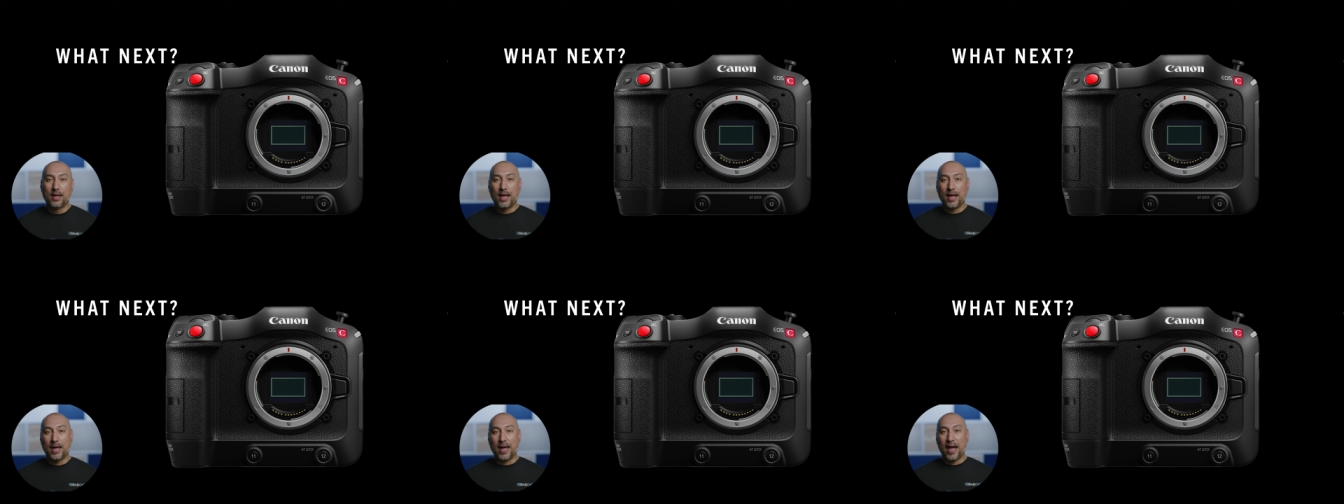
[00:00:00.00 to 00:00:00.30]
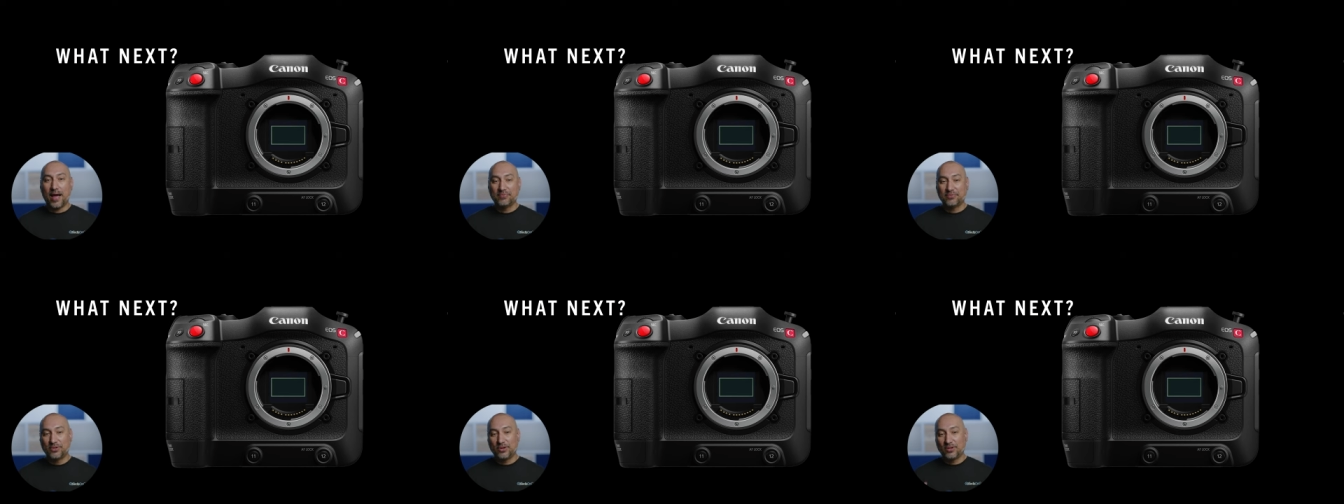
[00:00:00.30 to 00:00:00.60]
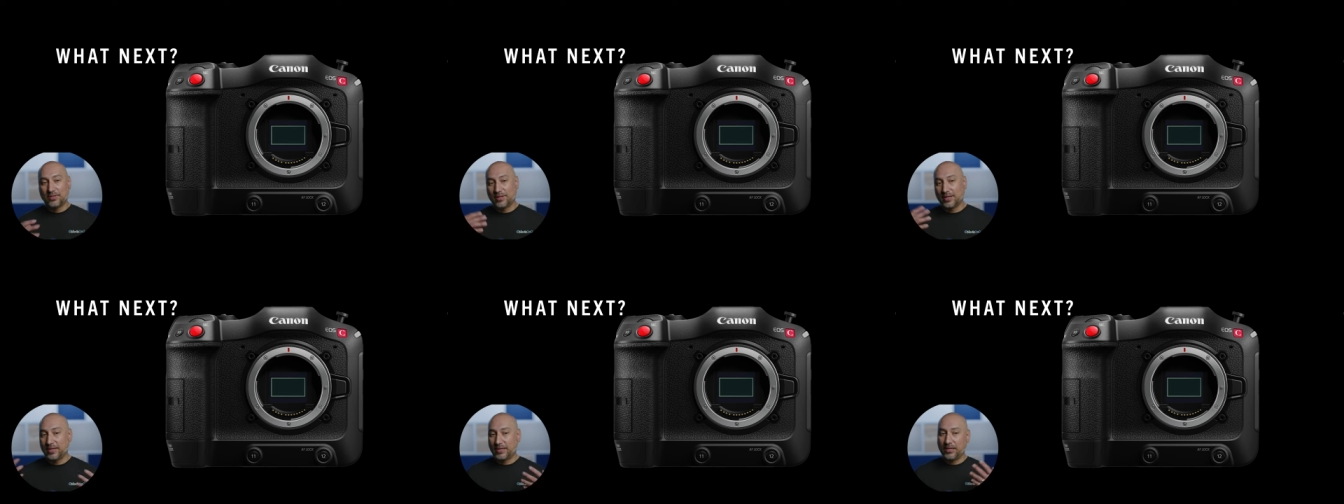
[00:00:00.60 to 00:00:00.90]
after
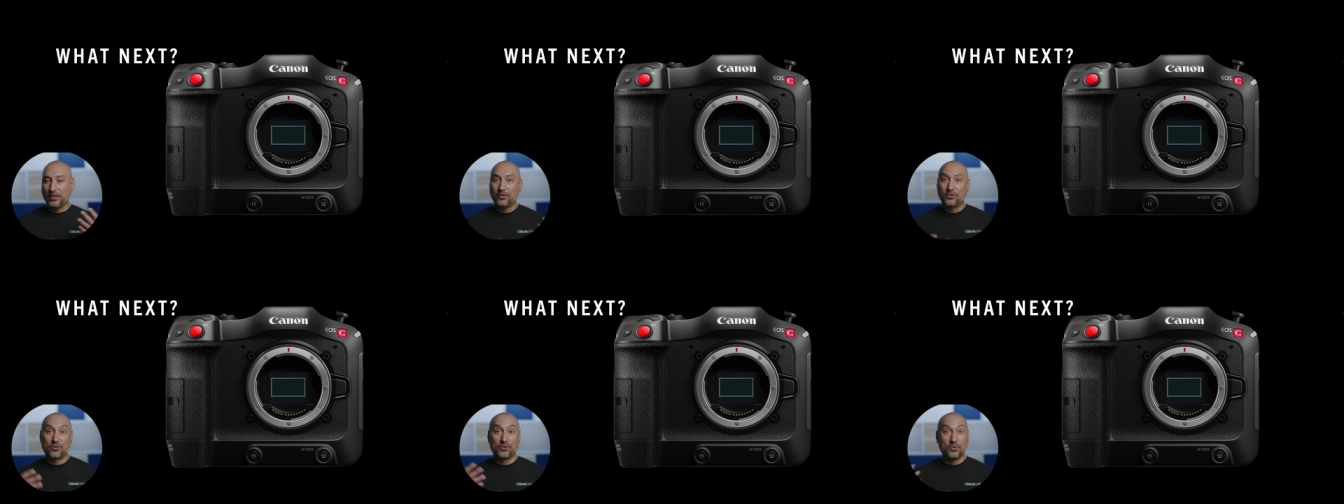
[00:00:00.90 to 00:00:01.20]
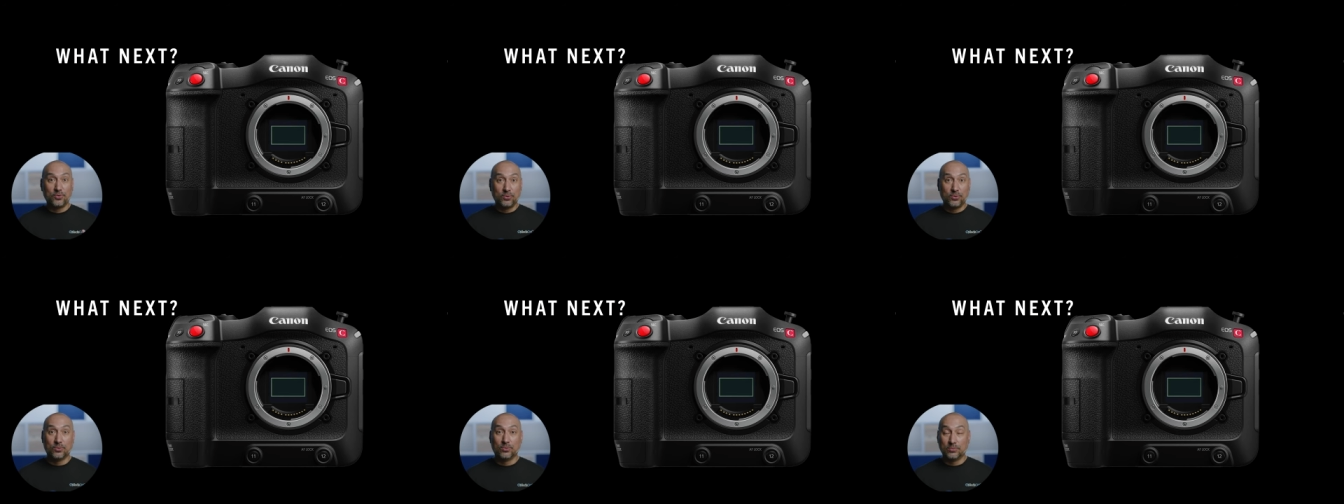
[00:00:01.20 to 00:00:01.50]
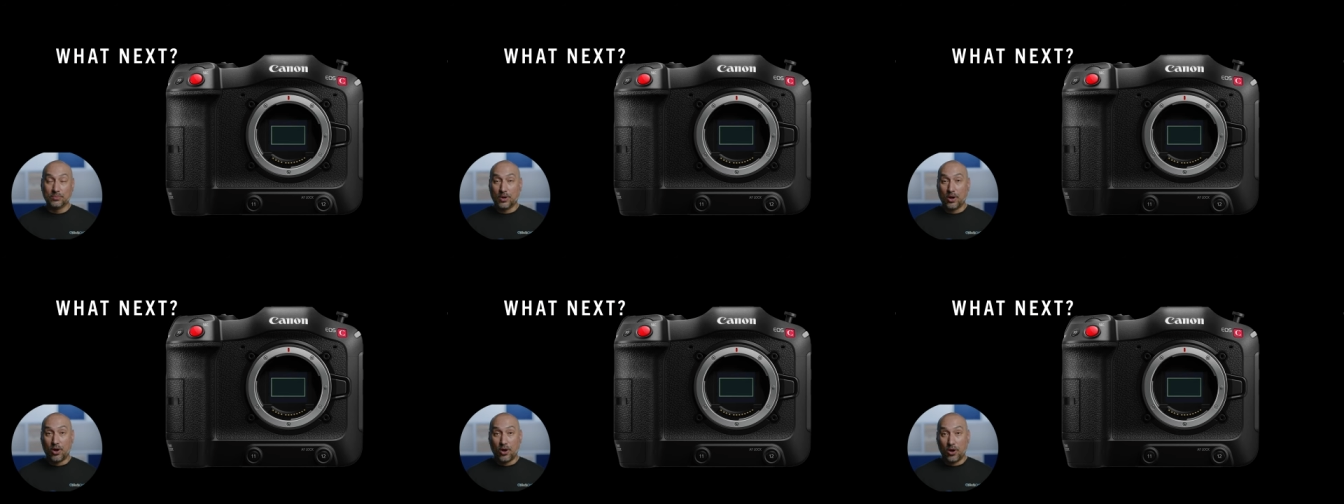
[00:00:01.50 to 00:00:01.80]
thinking through
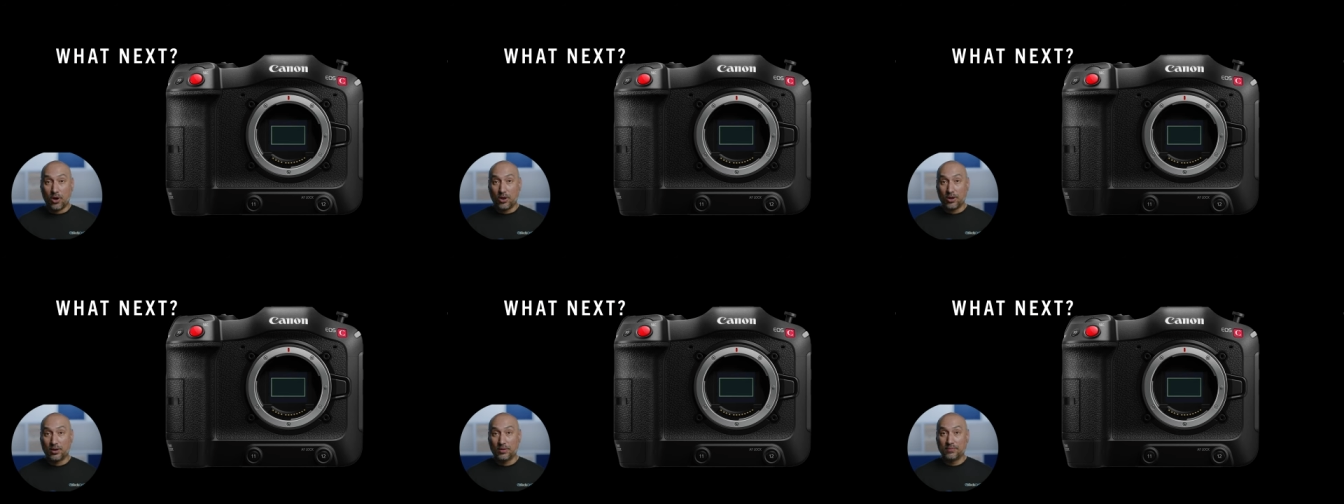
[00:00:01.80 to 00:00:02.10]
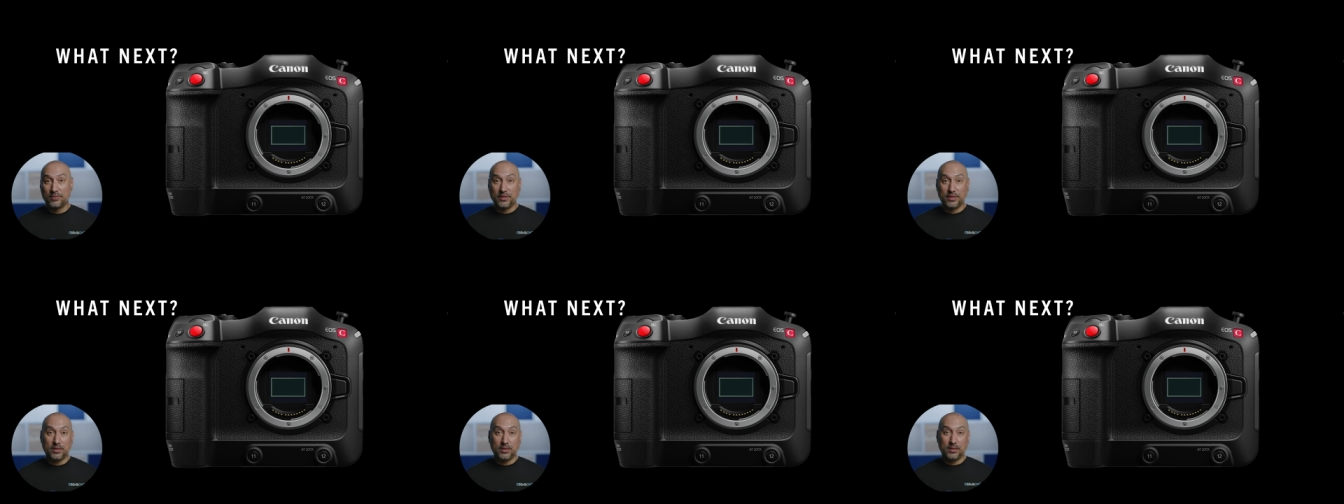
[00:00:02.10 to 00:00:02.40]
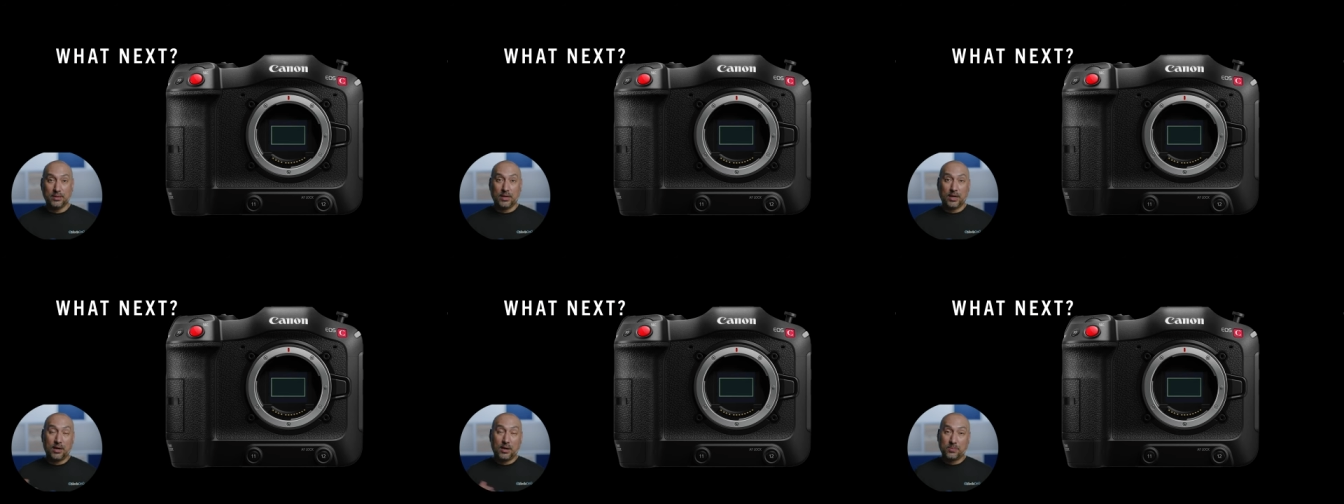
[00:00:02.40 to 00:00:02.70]
all of the
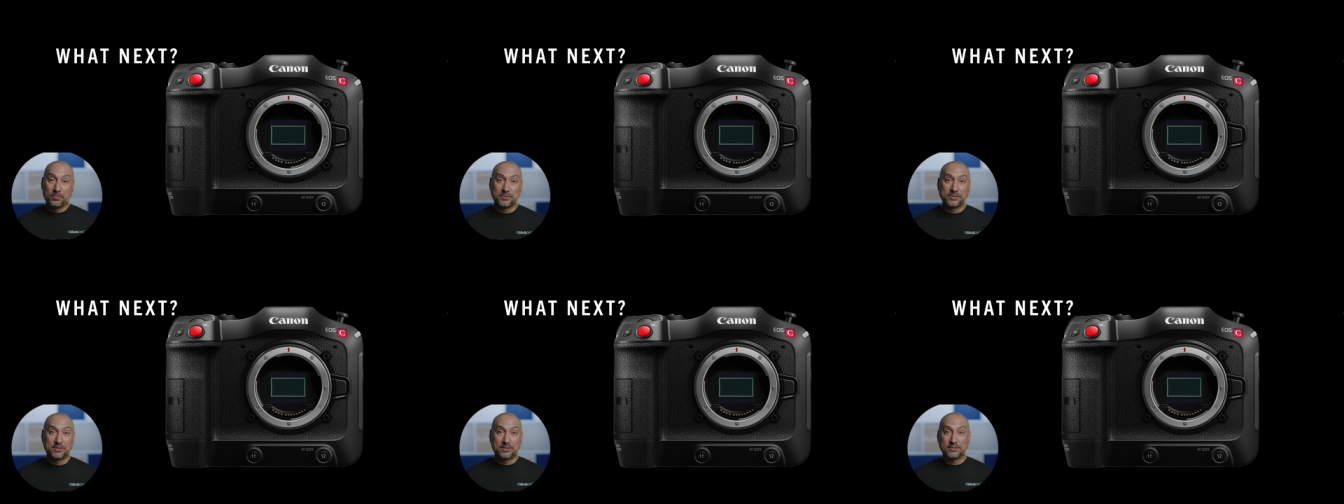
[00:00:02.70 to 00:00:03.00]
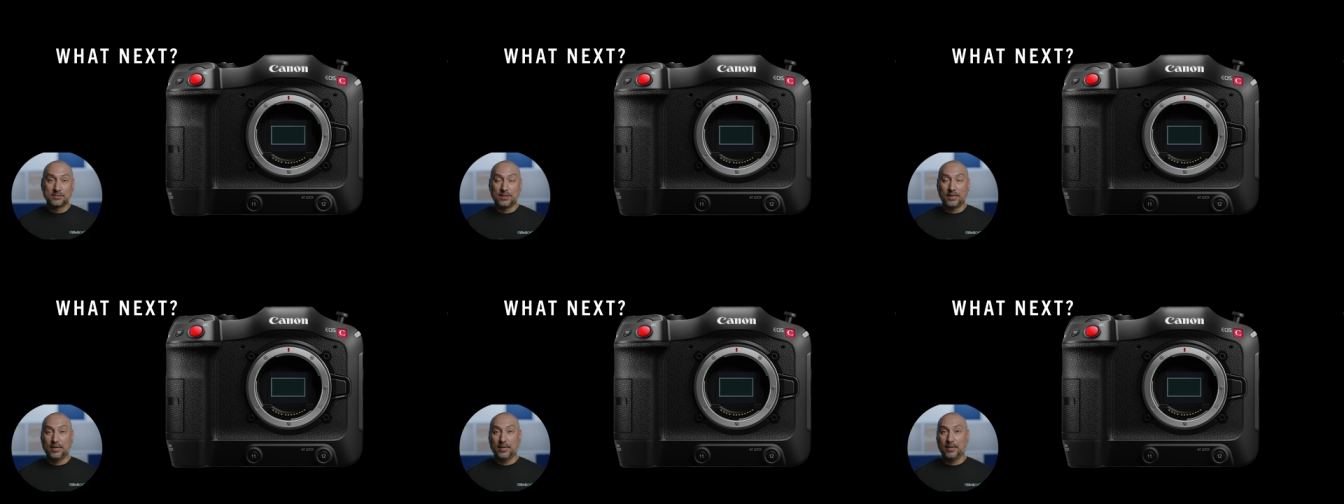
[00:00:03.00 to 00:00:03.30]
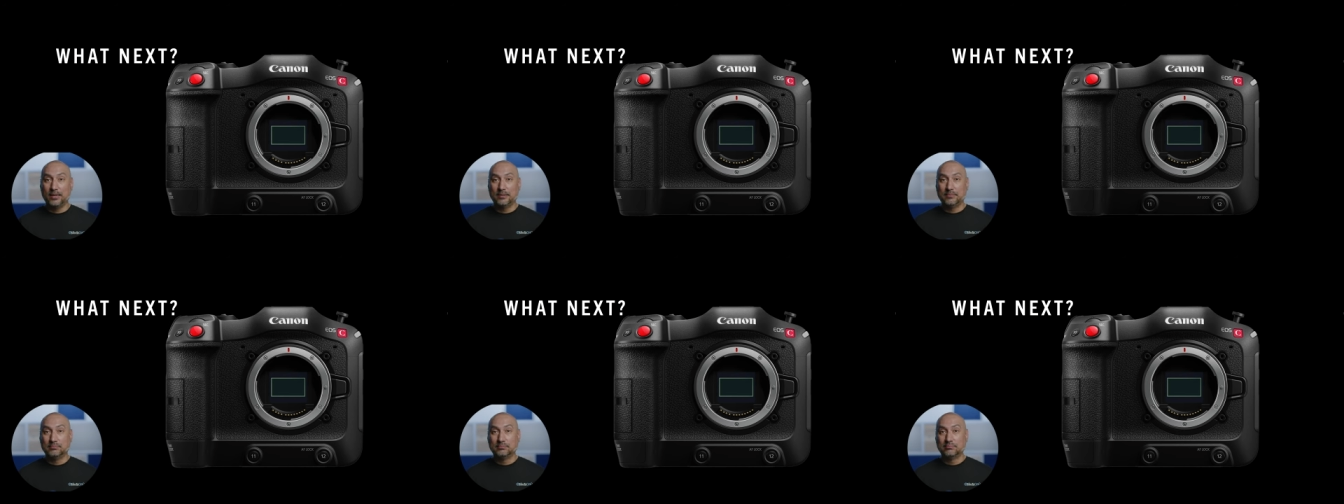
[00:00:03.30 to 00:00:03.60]
ups
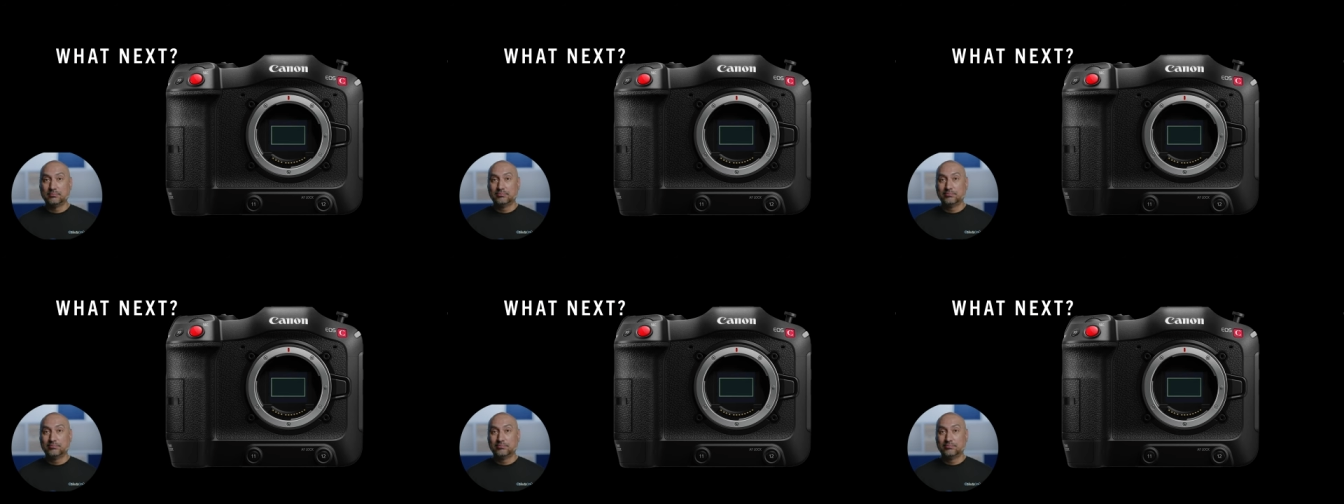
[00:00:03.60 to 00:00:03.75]
and